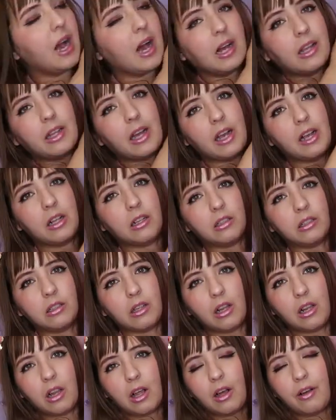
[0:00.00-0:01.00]
And I
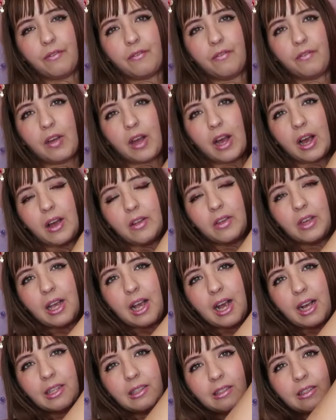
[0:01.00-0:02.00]
also love that it
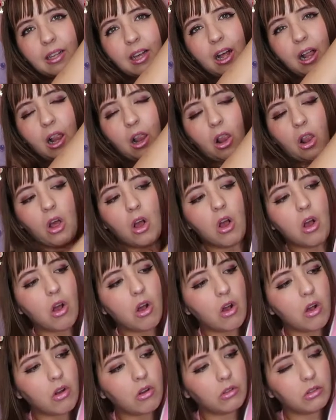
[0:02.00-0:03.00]
has a
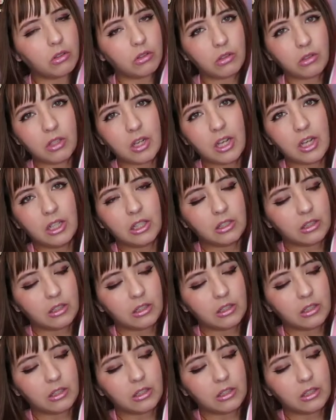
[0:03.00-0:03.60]
long